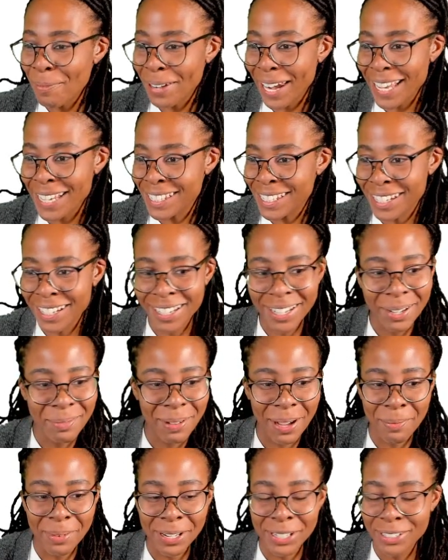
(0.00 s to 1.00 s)
platinum.
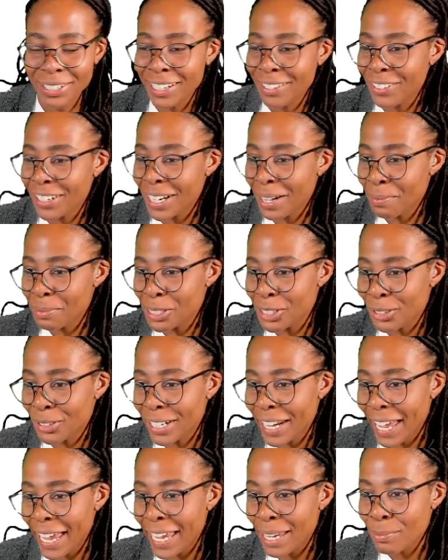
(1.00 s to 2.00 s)
I mean, you're living up to your
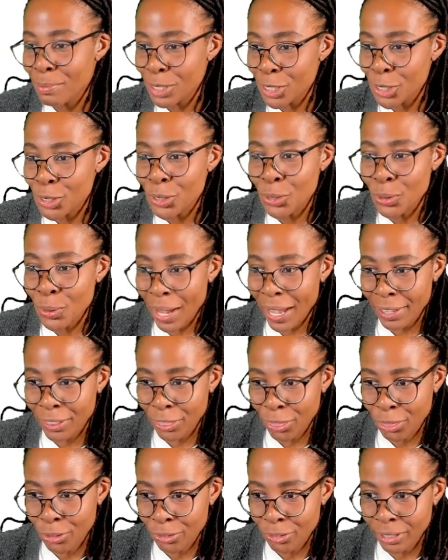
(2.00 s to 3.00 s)
name, 2
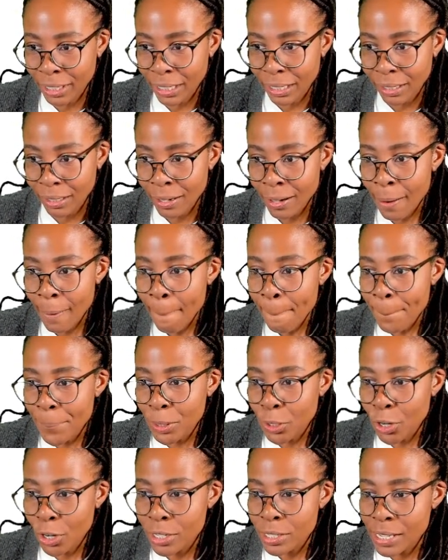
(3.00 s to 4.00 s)
and 3,
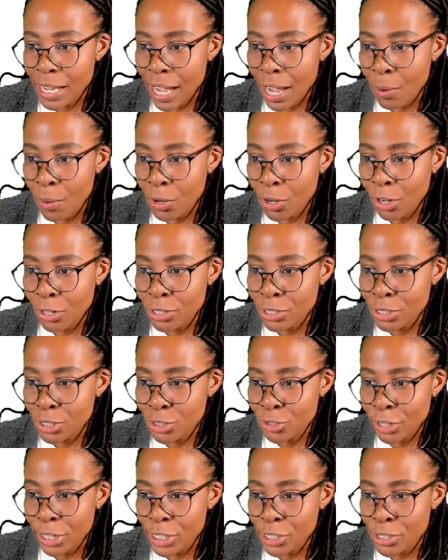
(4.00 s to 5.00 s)
because our
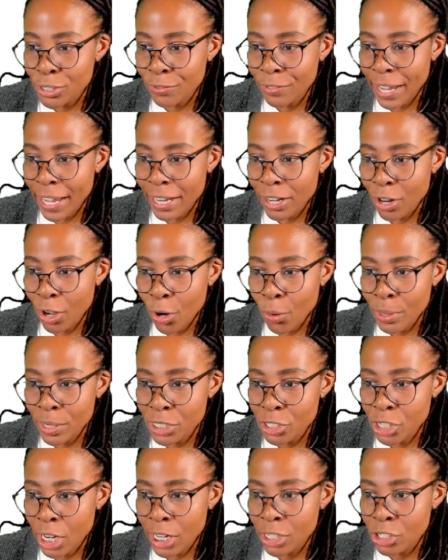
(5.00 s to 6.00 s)
concentration of NO
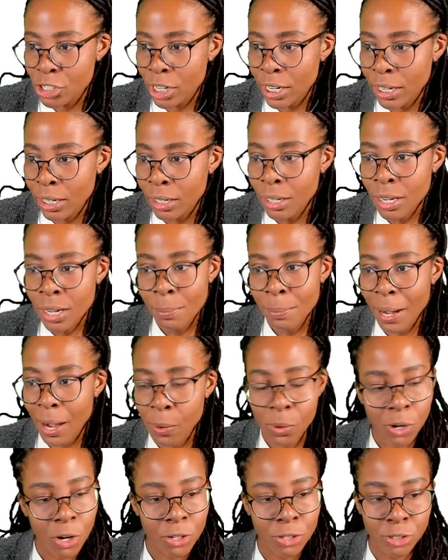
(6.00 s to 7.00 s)
is changing, but
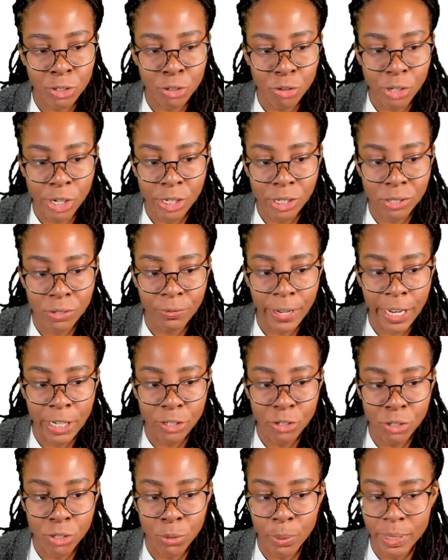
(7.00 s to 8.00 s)
our concentration of
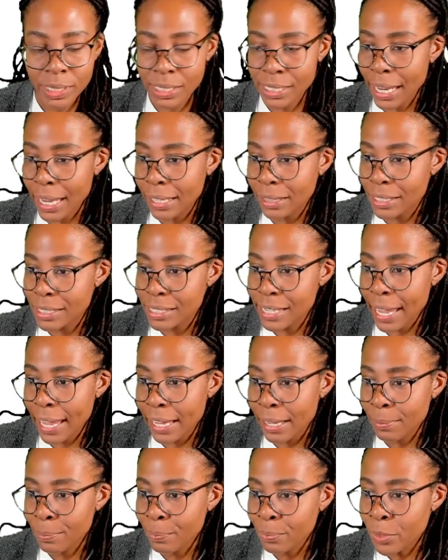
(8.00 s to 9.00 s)
H2 is staying the
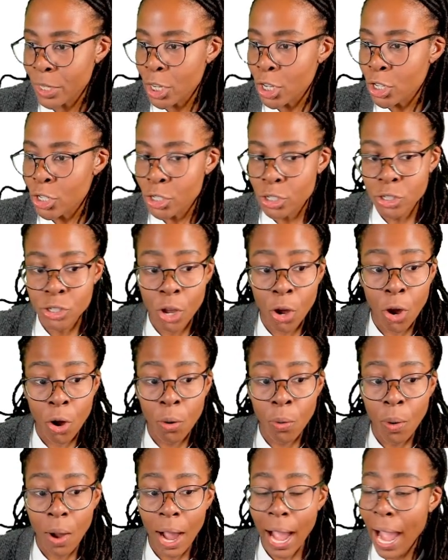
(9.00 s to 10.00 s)
same.
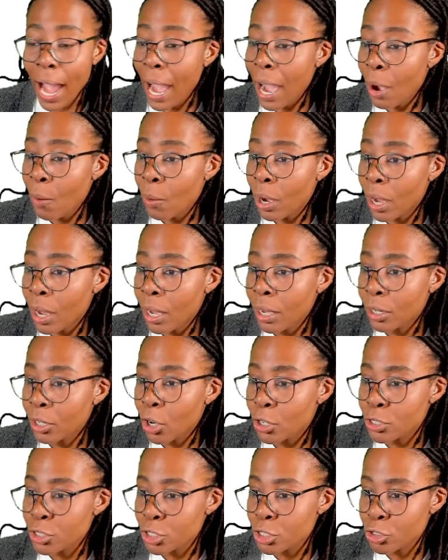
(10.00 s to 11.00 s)
So our
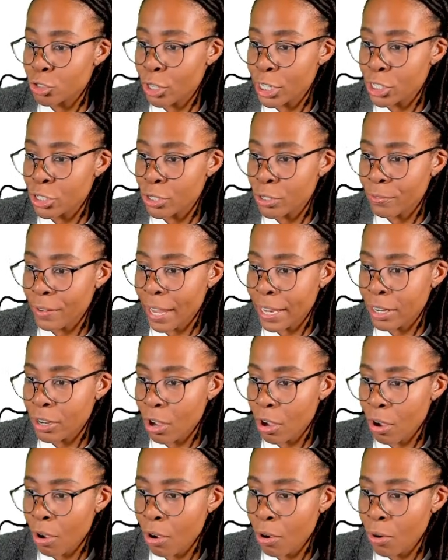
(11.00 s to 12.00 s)
concentration of
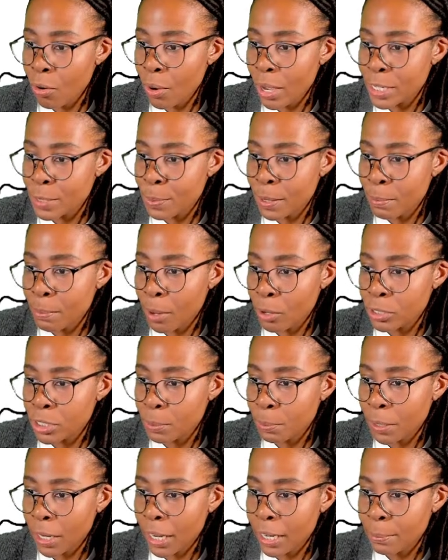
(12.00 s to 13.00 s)
NO has been
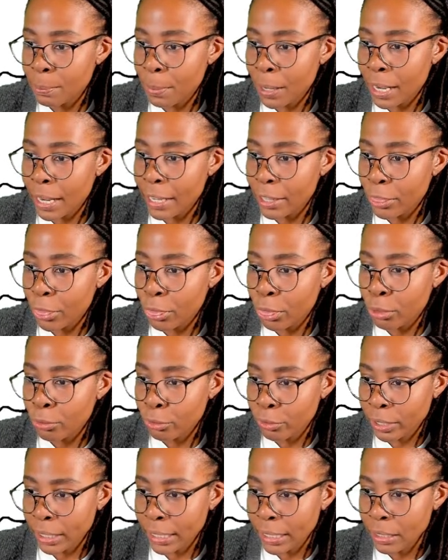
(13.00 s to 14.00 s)
multiplied by
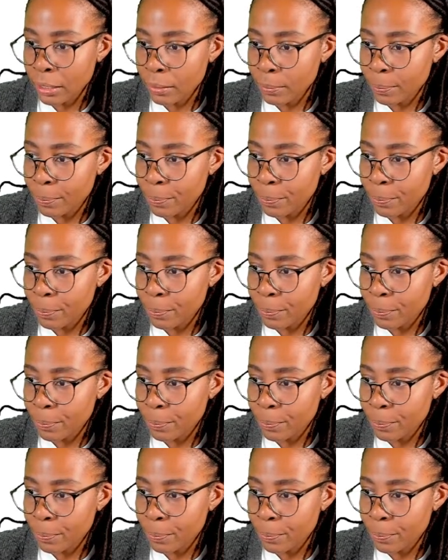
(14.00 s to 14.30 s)
3.